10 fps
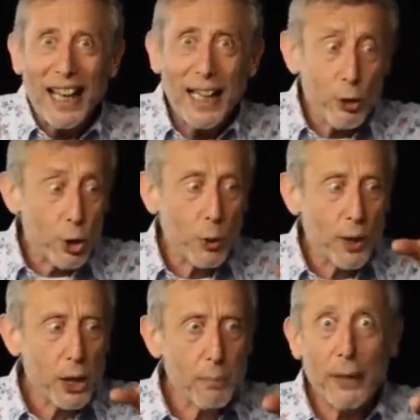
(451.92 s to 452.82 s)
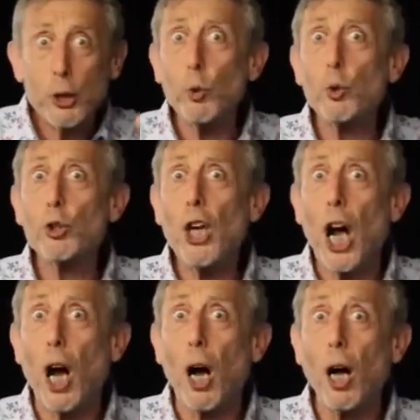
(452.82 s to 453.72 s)
into a special
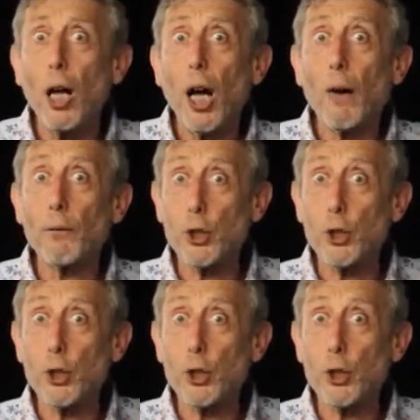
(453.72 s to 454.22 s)
jar of